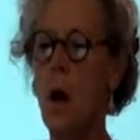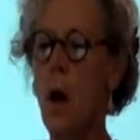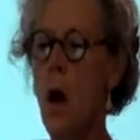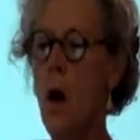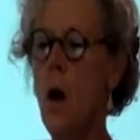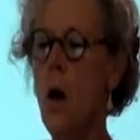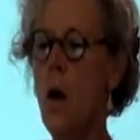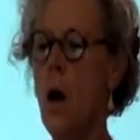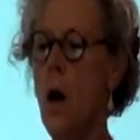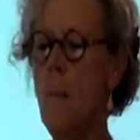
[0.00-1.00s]

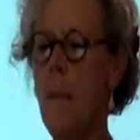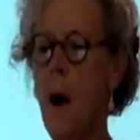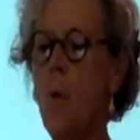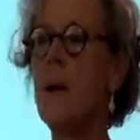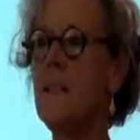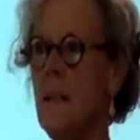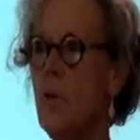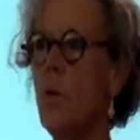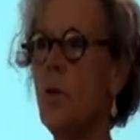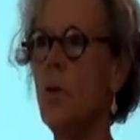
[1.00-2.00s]
about what they
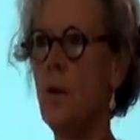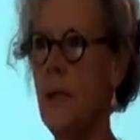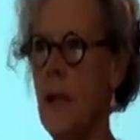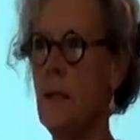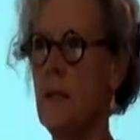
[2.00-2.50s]
don't know yet.